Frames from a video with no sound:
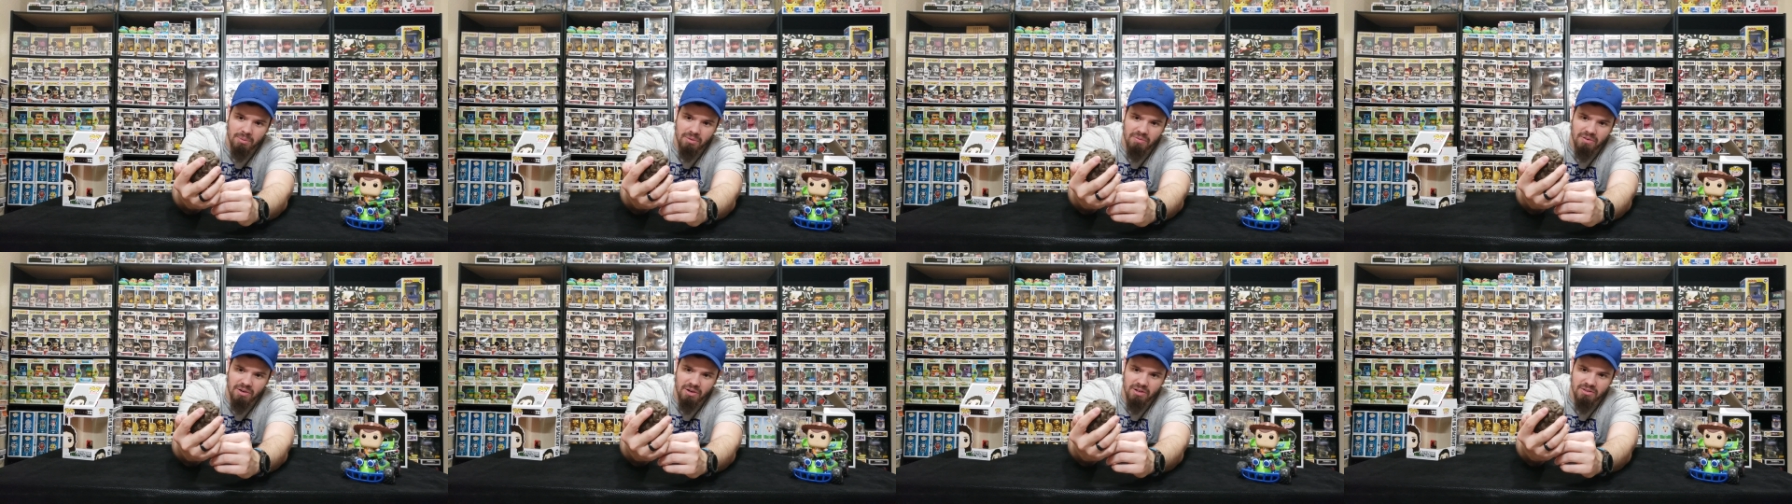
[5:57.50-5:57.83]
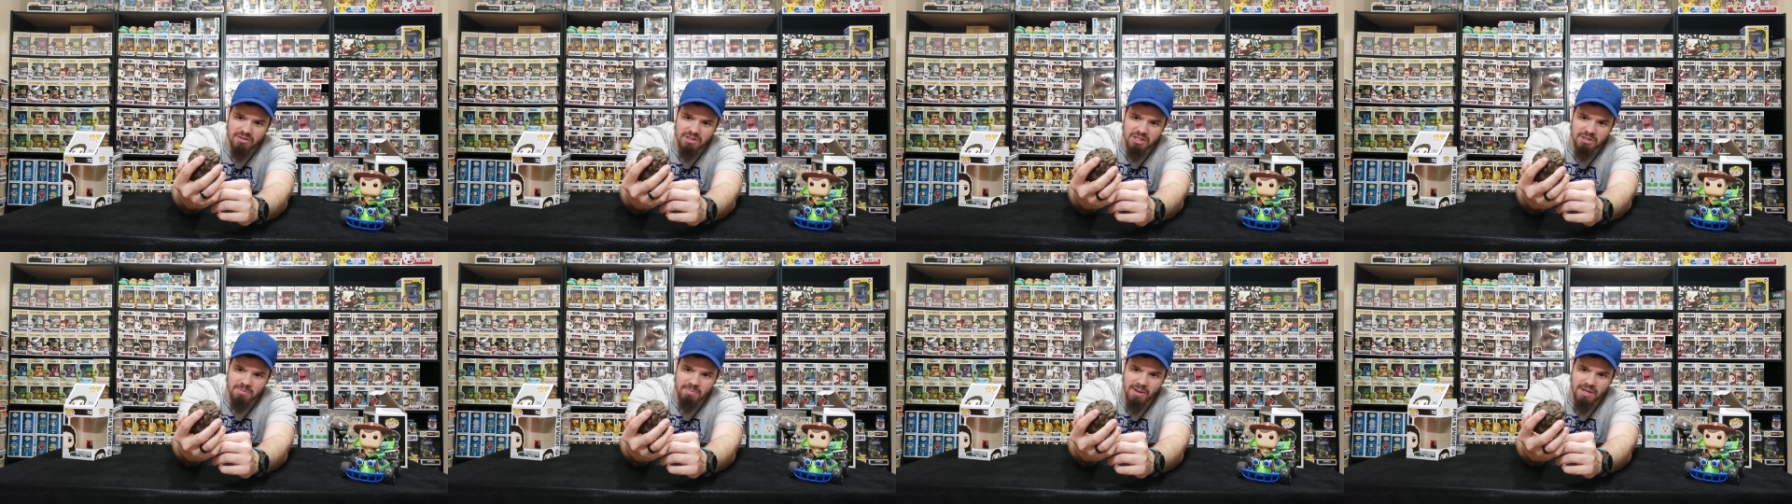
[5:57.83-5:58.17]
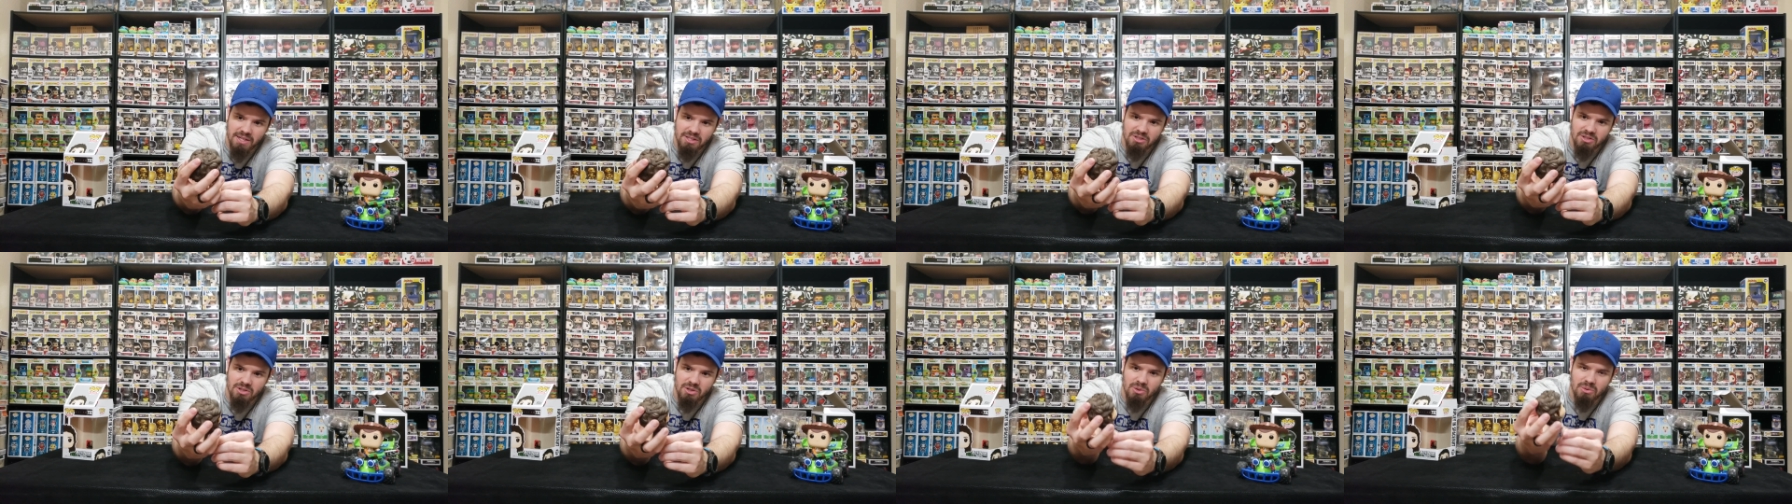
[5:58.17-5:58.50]
with her in the
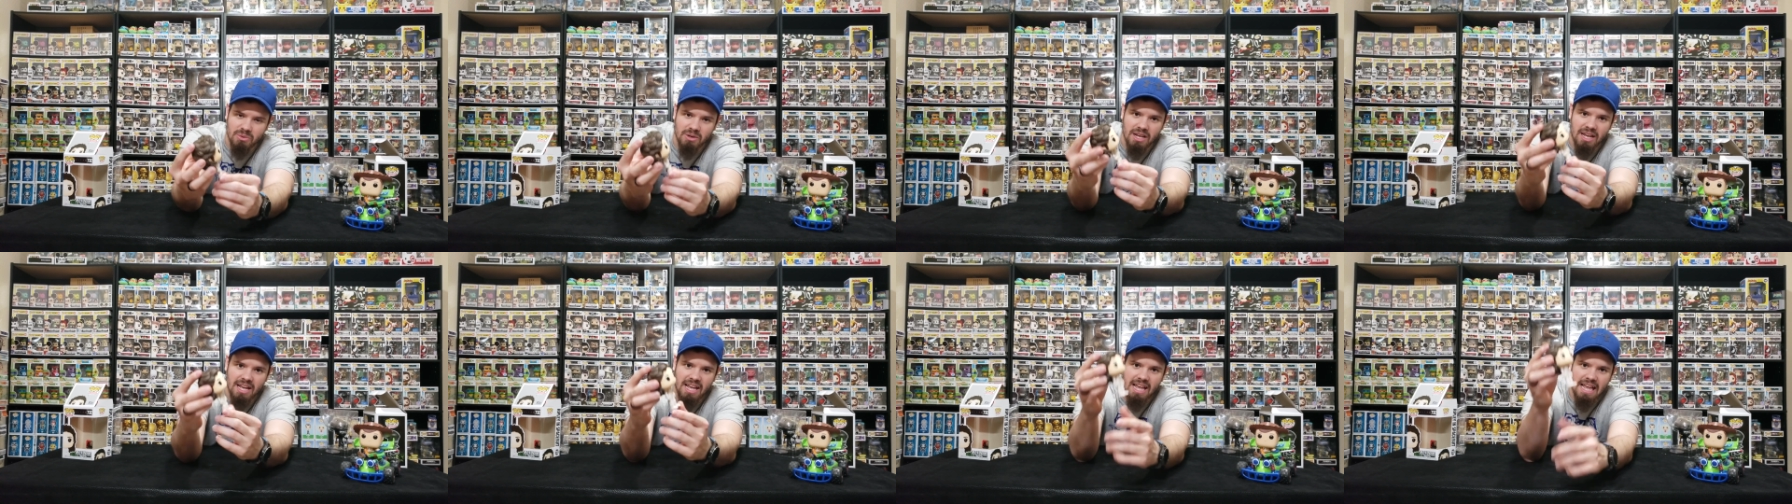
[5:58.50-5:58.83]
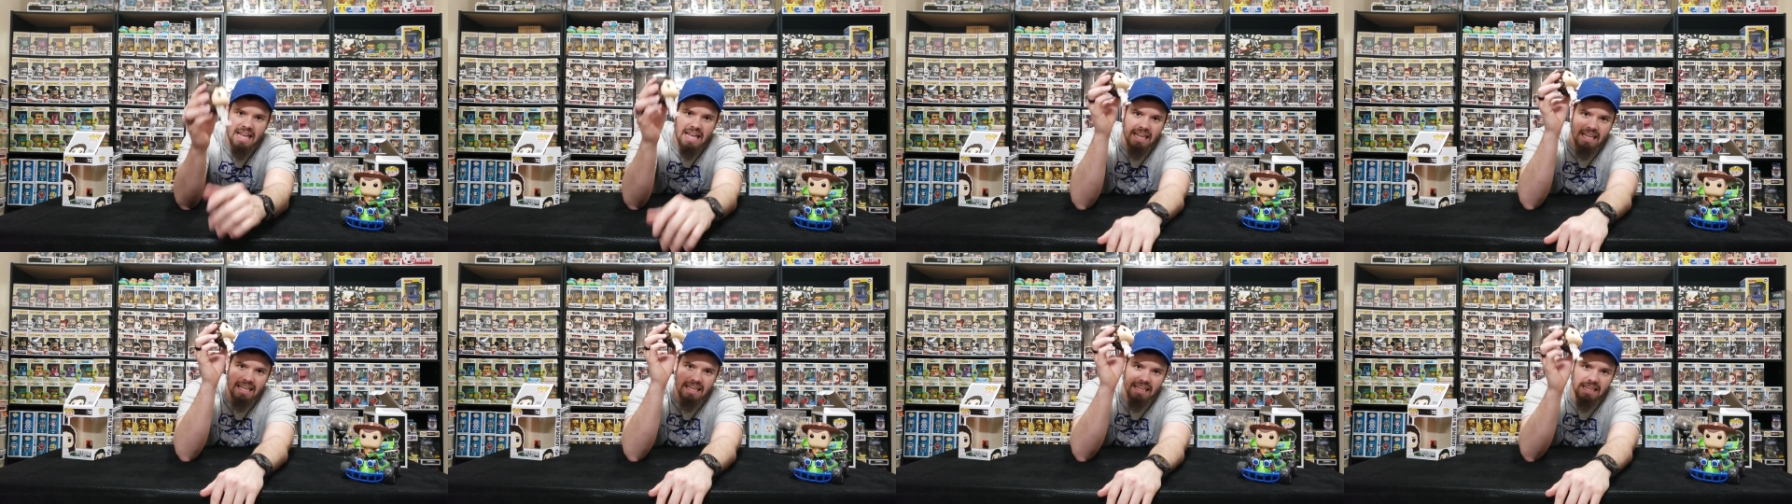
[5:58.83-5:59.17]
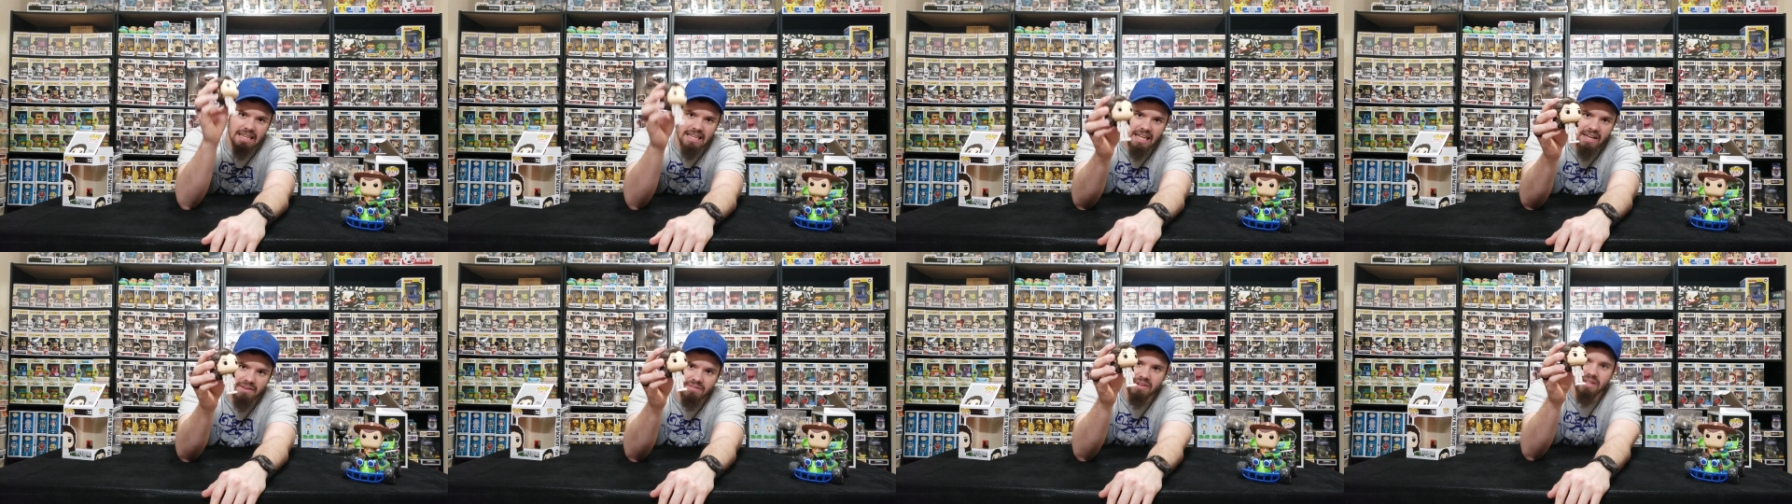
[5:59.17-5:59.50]
spacesuit.
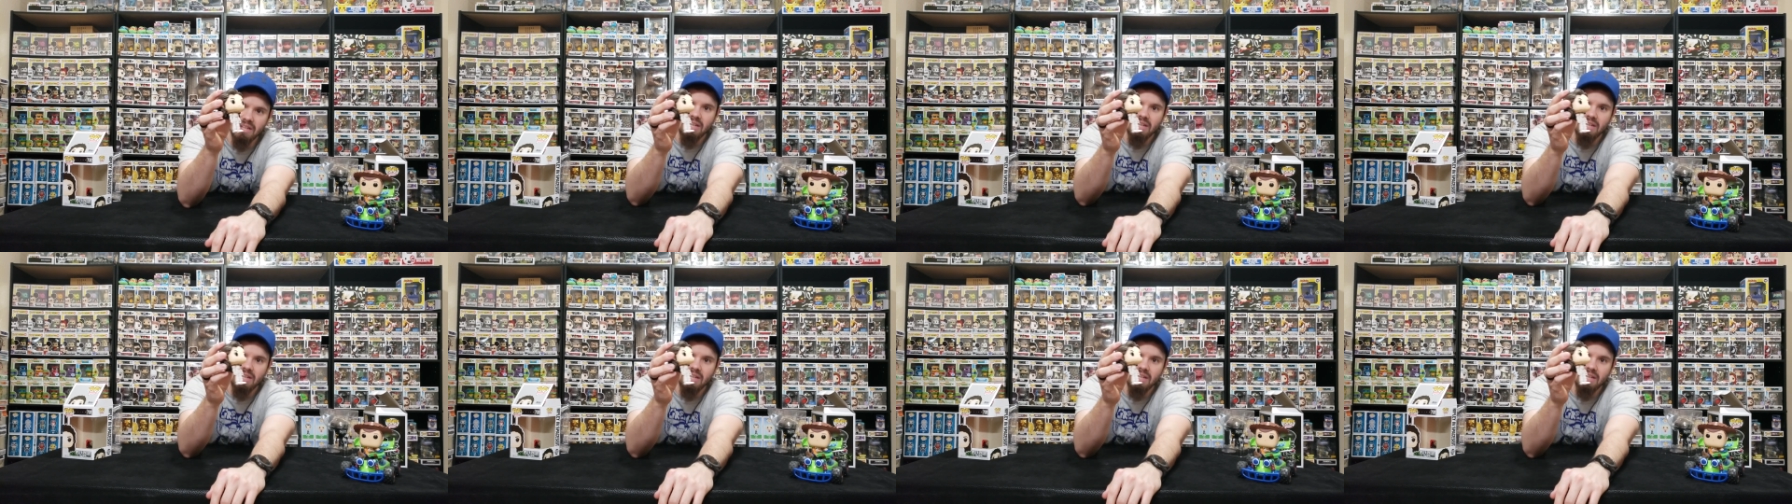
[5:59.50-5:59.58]
Love